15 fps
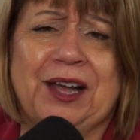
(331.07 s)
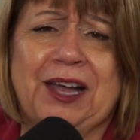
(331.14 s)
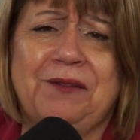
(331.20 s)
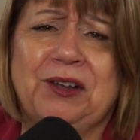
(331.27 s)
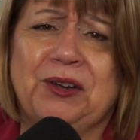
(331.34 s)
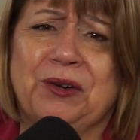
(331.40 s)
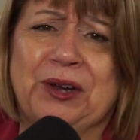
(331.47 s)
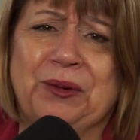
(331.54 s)
Have
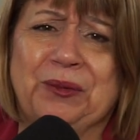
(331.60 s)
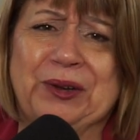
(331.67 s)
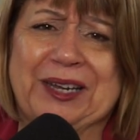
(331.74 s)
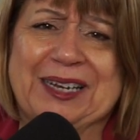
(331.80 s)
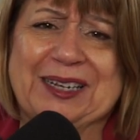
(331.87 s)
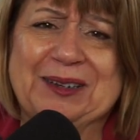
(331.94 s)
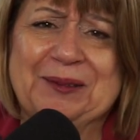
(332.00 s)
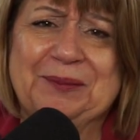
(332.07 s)
a great week.